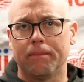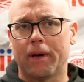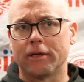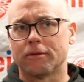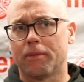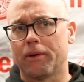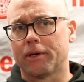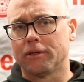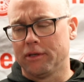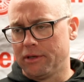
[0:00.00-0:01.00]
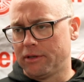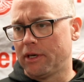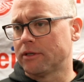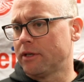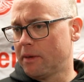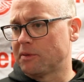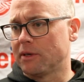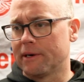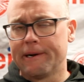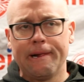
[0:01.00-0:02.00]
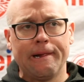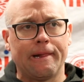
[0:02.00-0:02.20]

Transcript: Madison Bowie continue to take steps here?